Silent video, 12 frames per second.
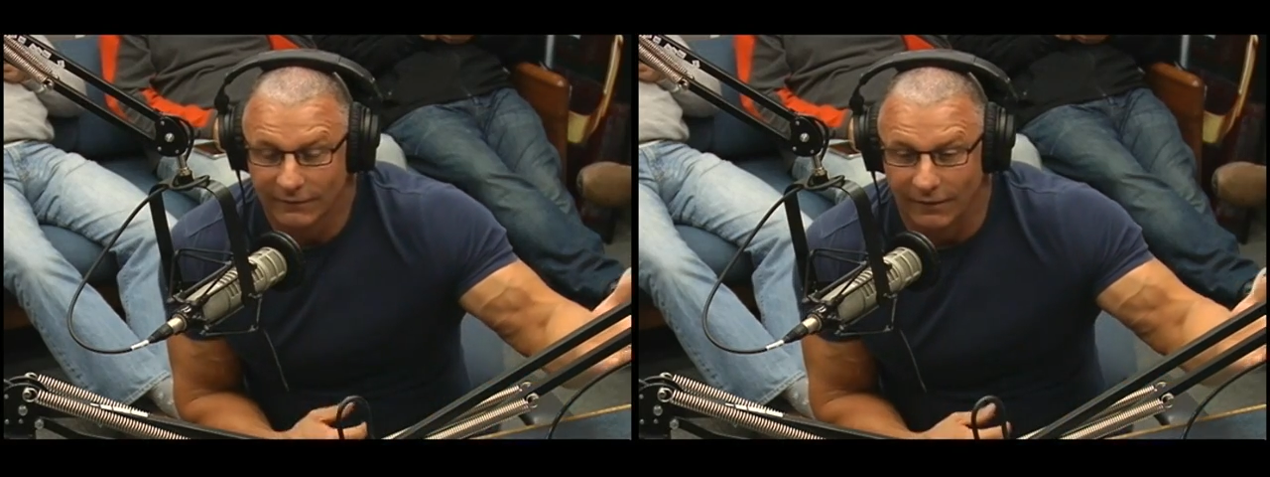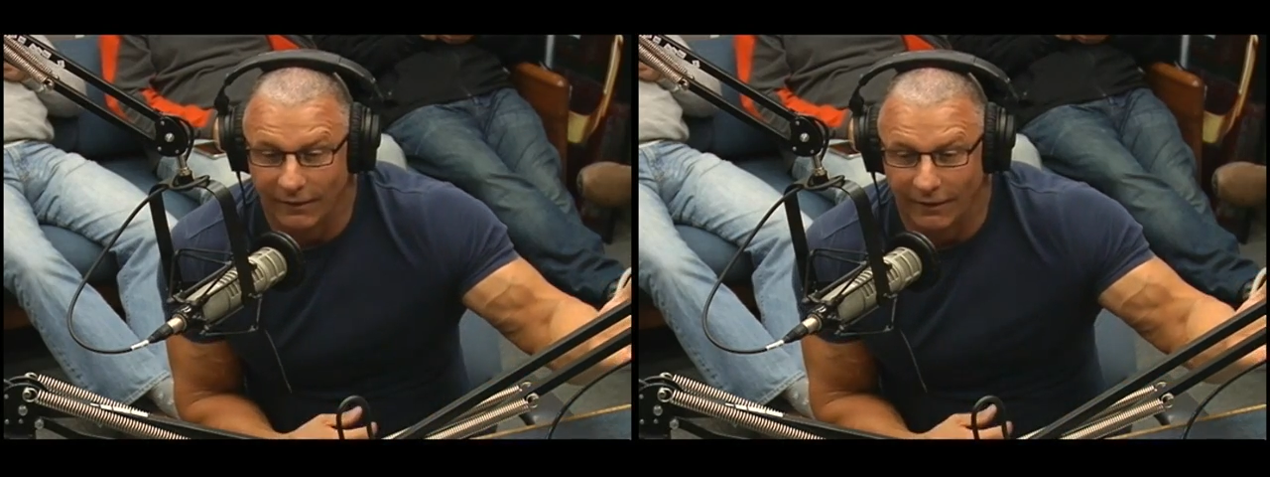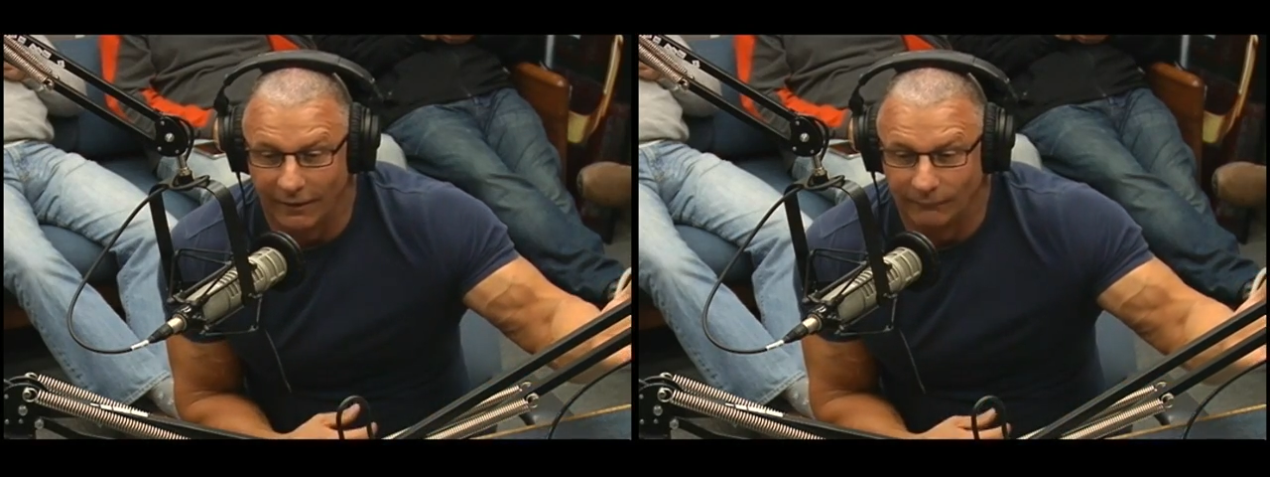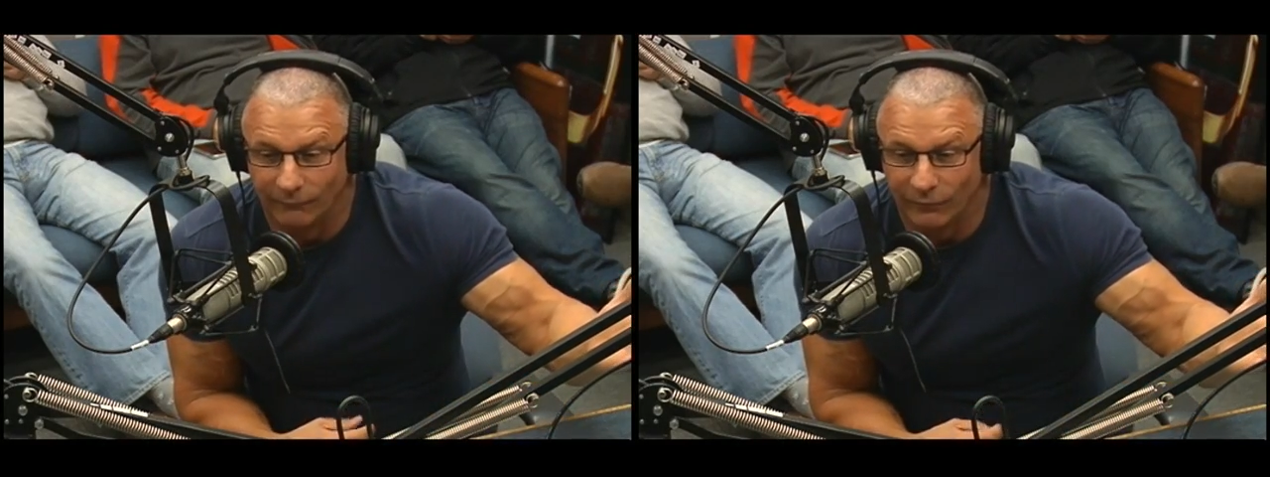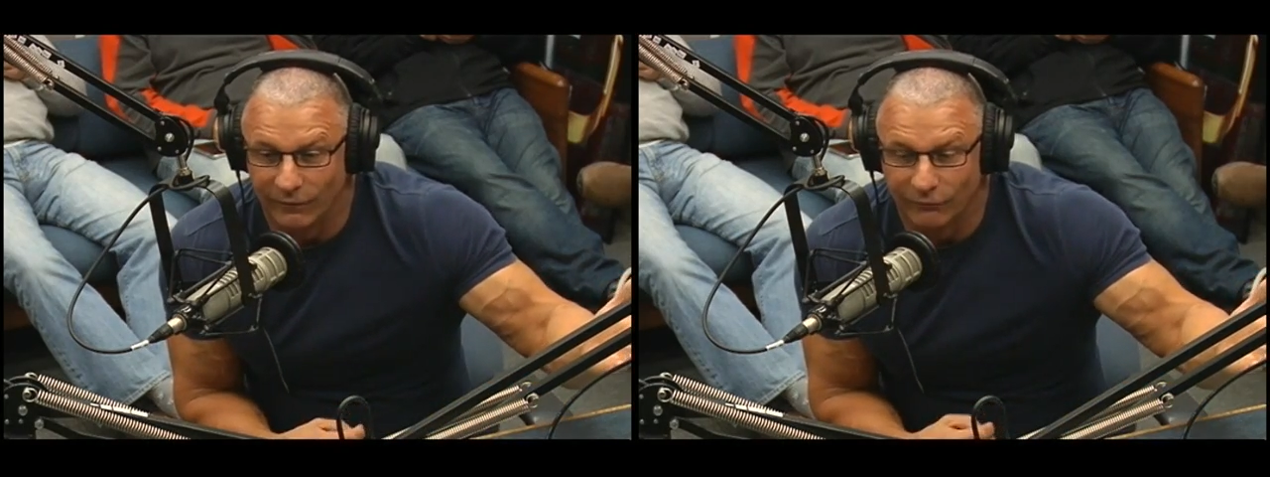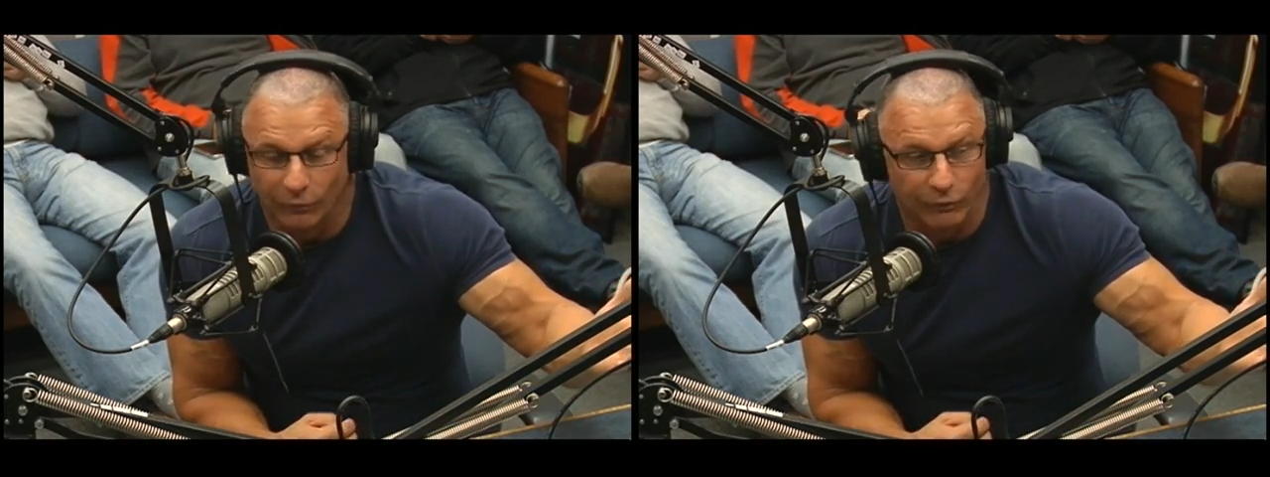um, with
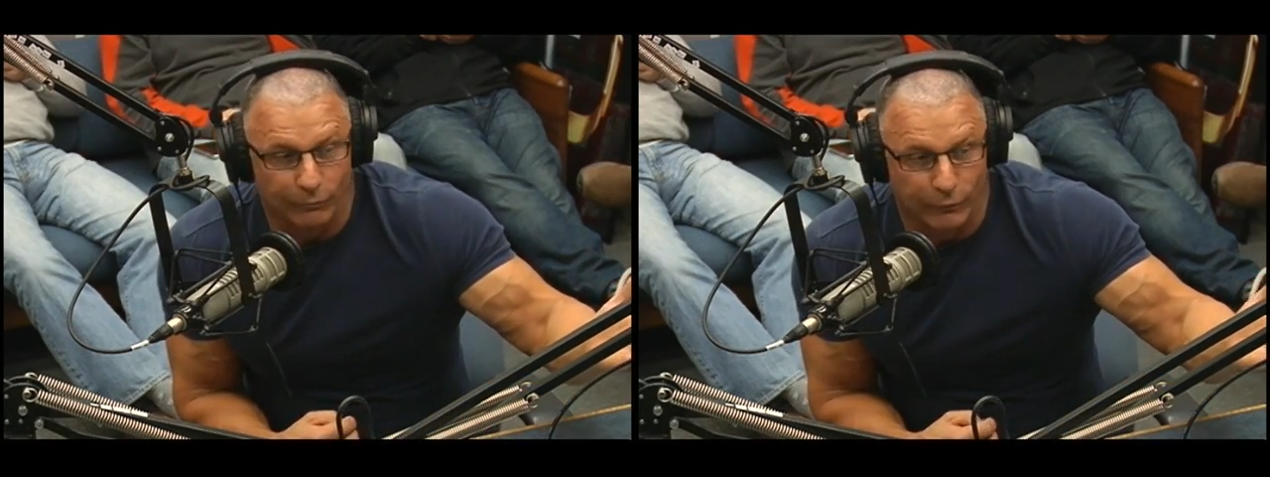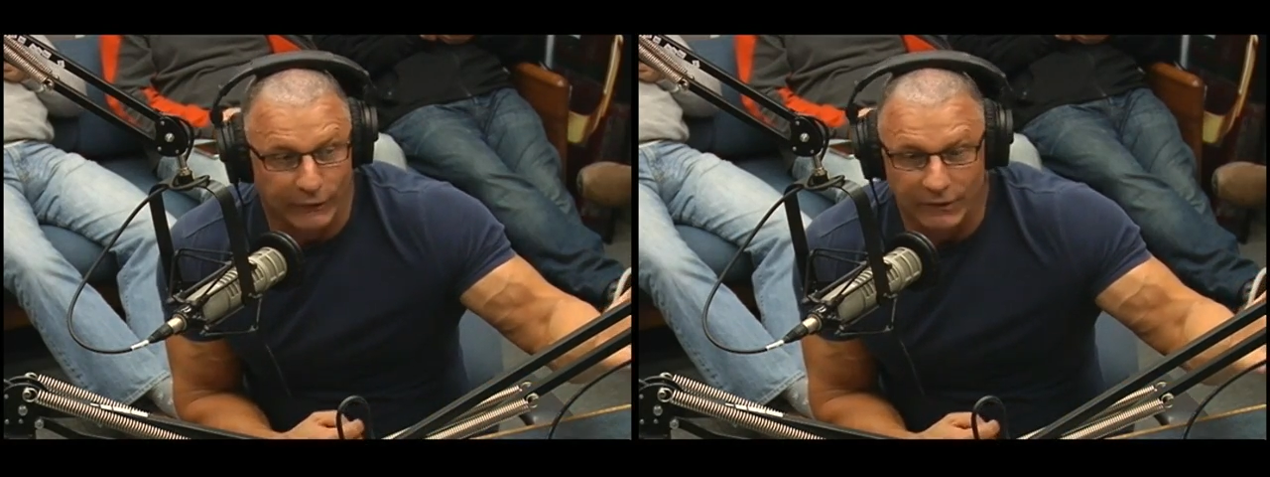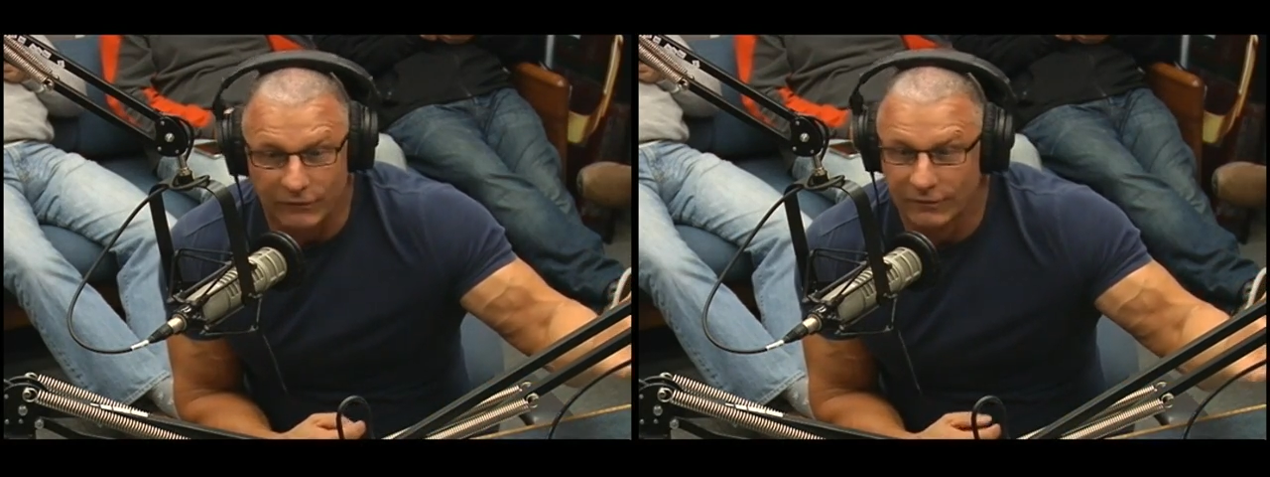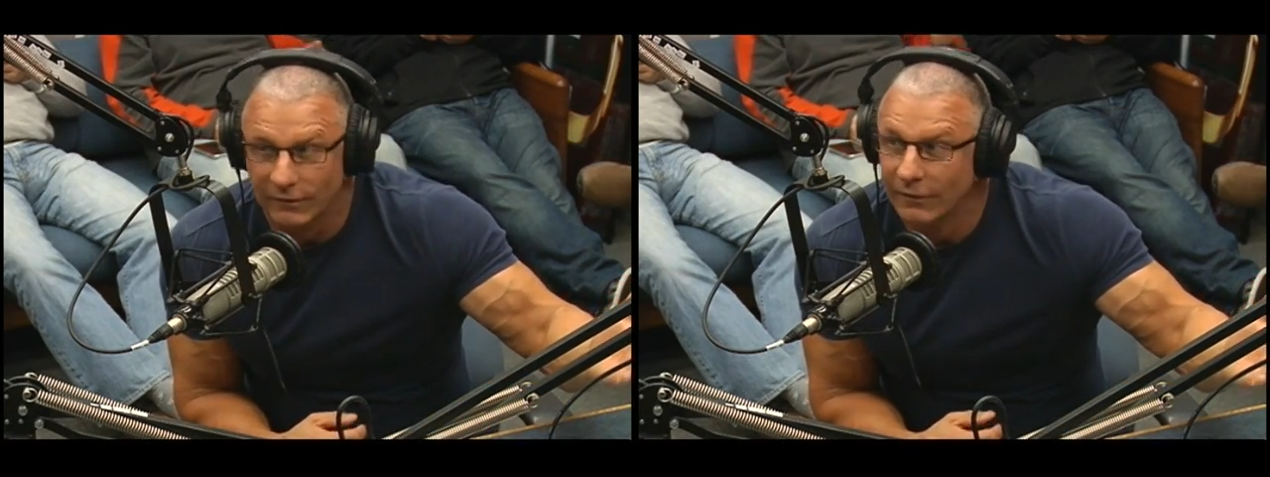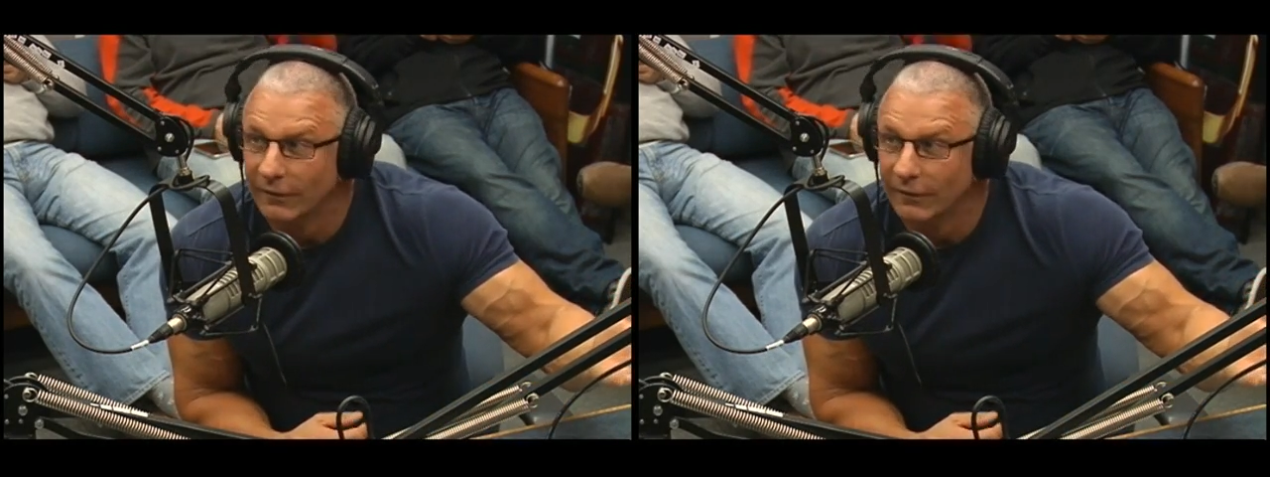the Fourth Marines,